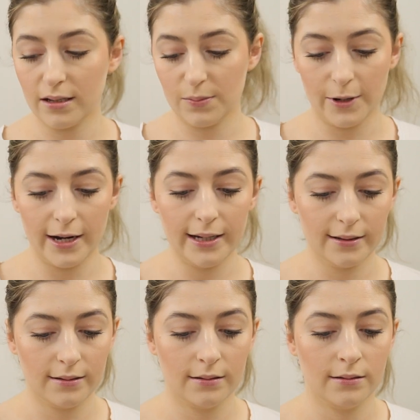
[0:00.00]
Spray.
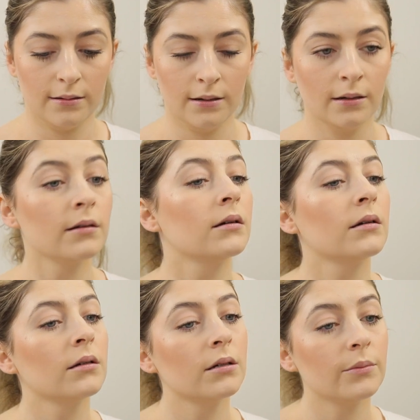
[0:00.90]

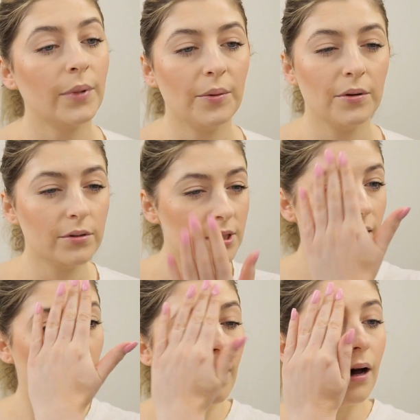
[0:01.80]
Maybe we'll set
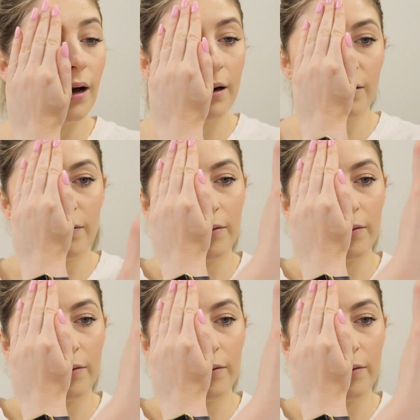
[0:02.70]
half.